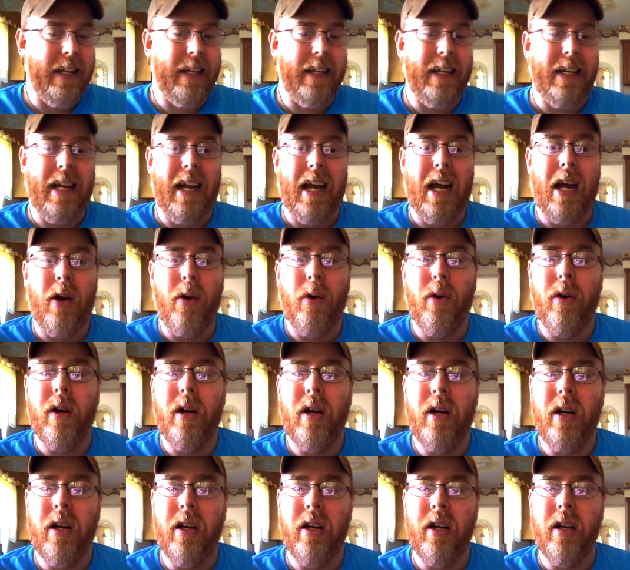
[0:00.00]
Now,
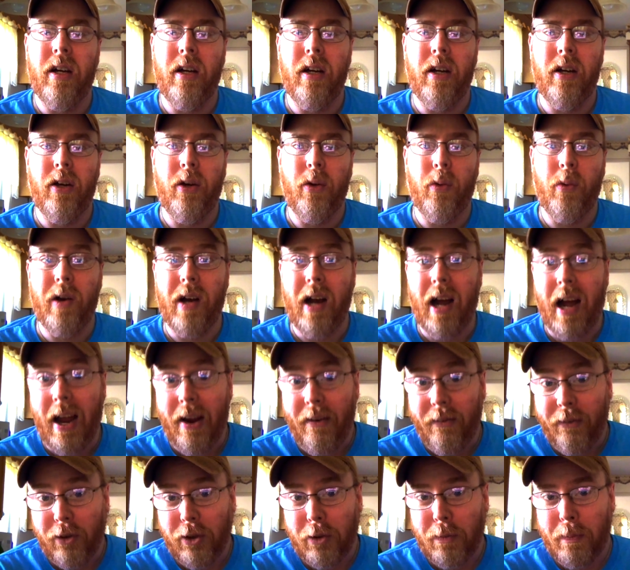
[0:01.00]
when
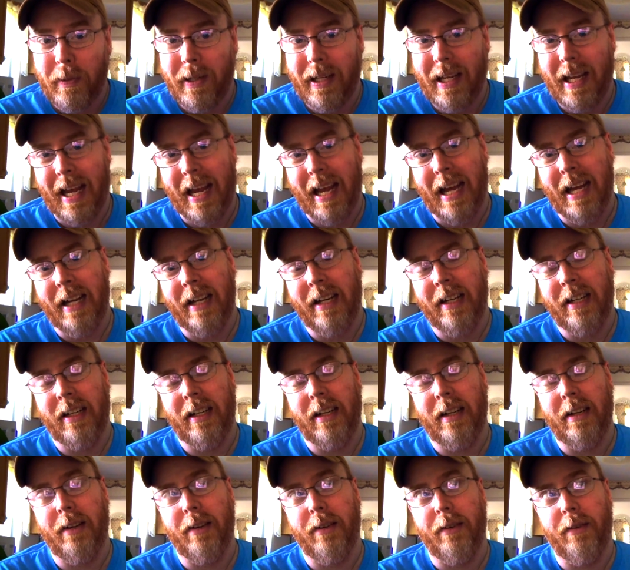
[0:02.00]
I first began
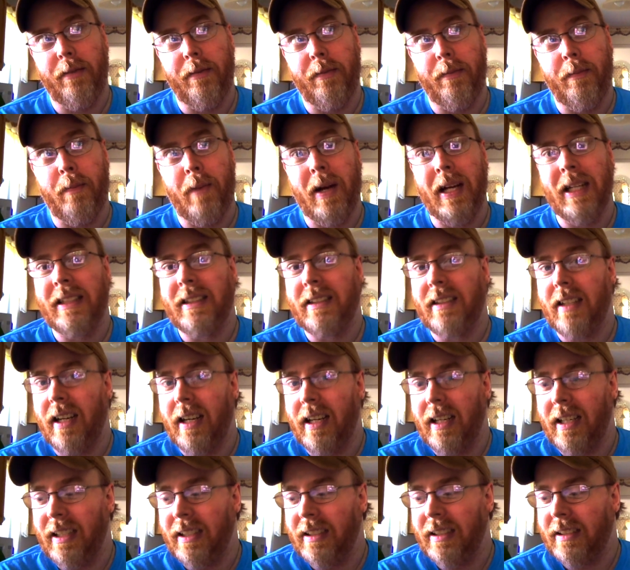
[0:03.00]
my
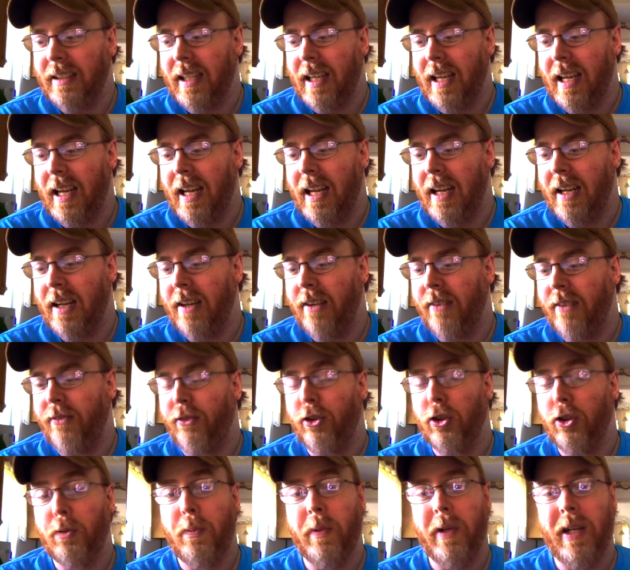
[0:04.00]
studies and
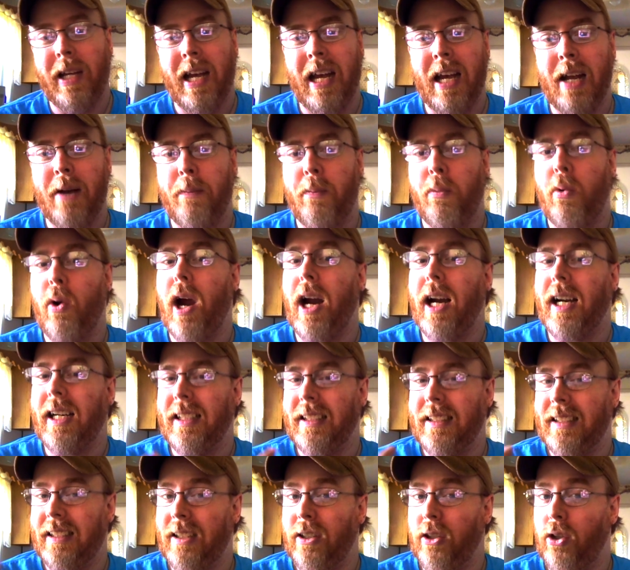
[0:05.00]
first began
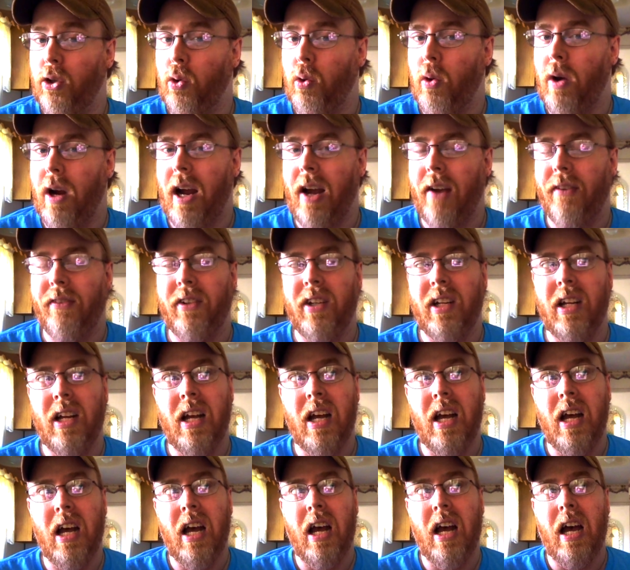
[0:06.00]
practicing the craft,
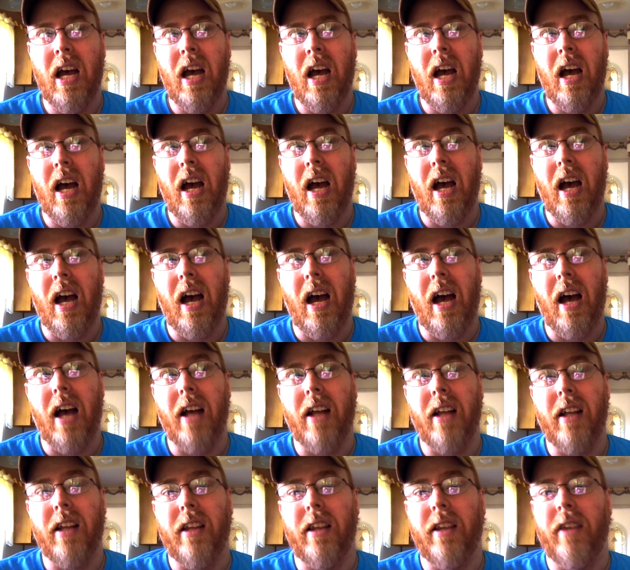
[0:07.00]

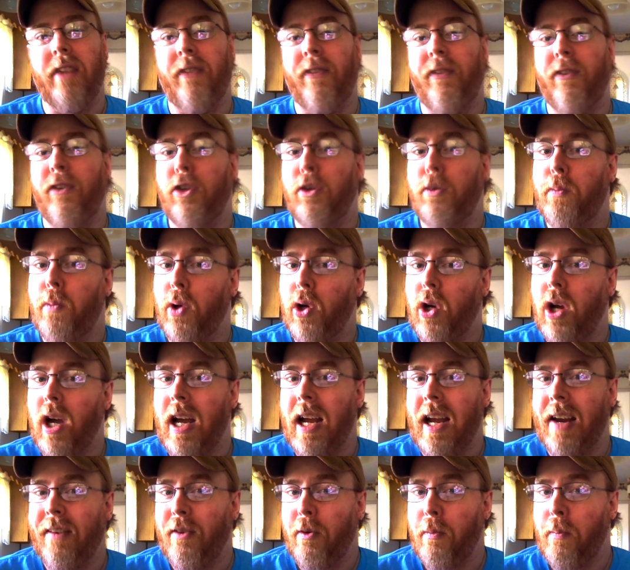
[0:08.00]
the first book
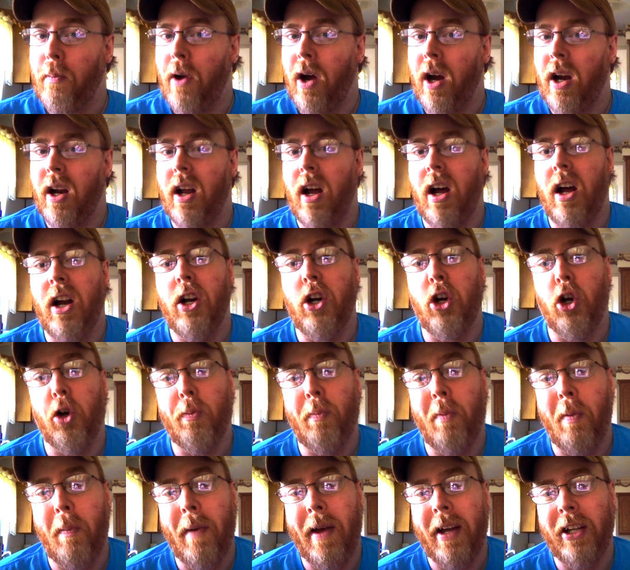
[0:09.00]
I ever bought on
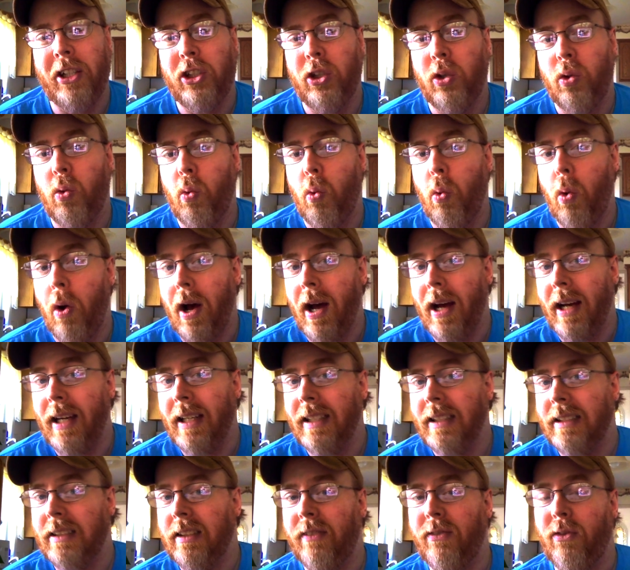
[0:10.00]
herbal magic
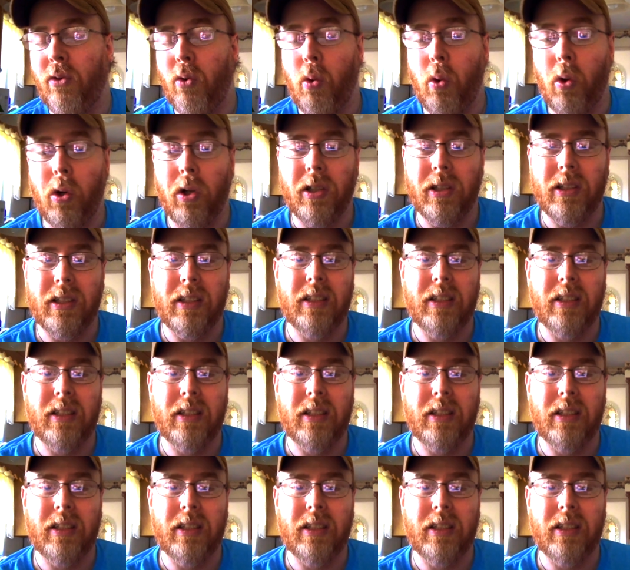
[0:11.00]
was, of course,